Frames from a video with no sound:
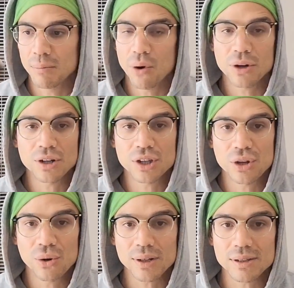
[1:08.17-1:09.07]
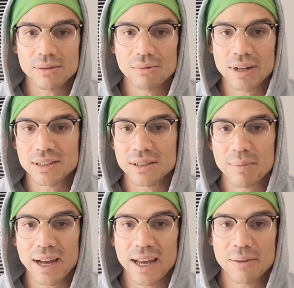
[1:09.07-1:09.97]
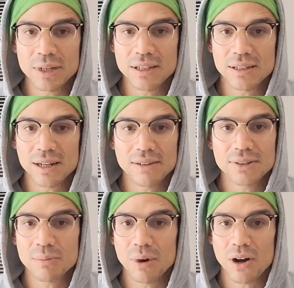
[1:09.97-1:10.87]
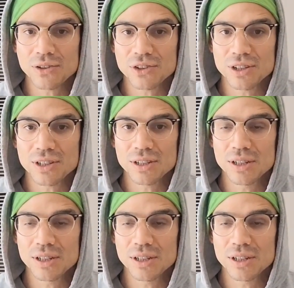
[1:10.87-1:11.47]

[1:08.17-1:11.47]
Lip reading: Born in New York, raised in Miami, lived in Boston,